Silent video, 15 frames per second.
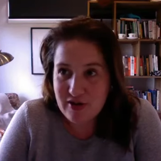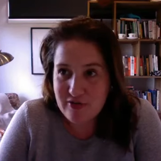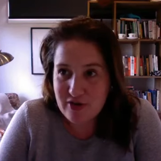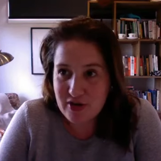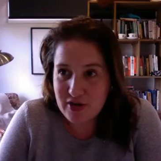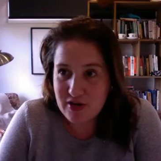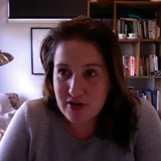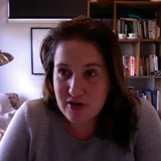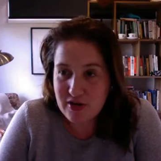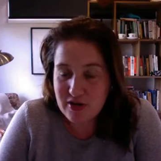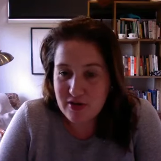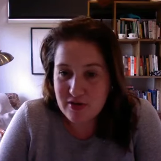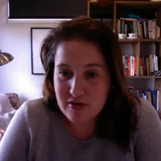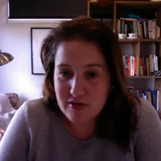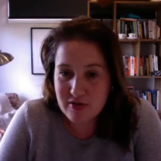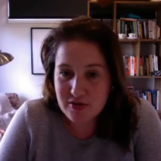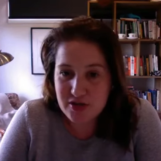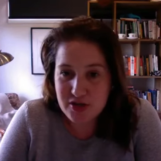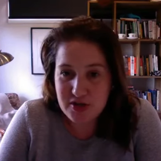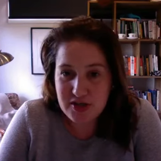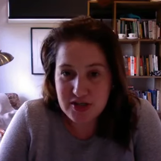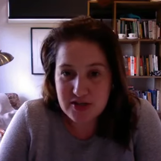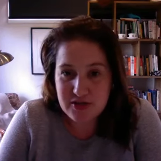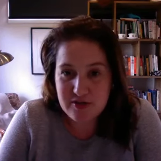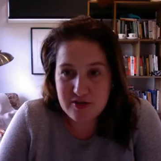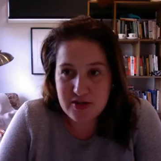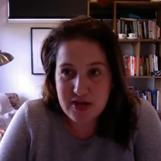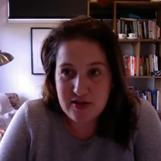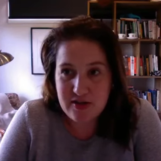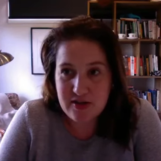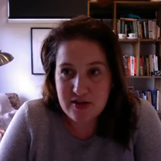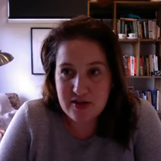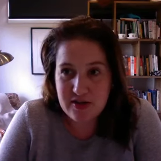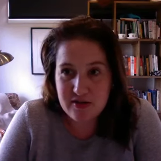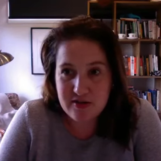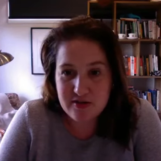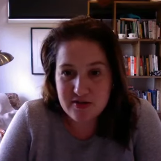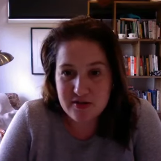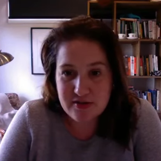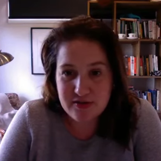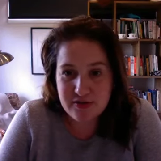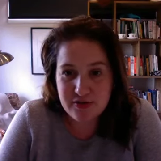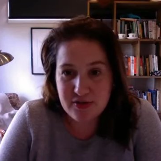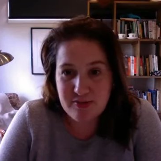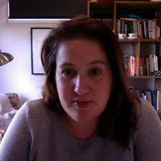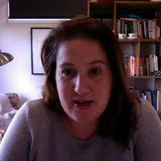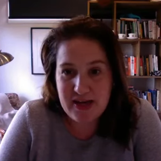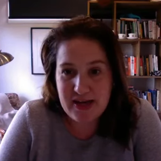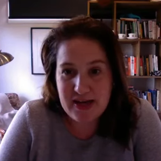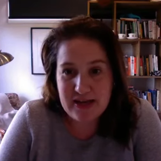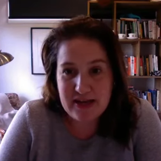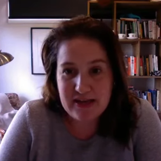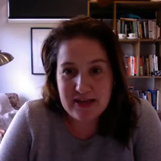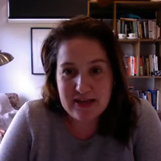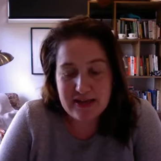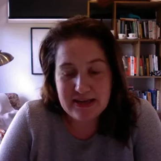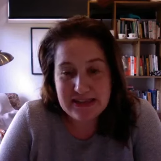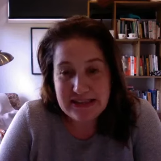I've got to tune into another Zoom meeting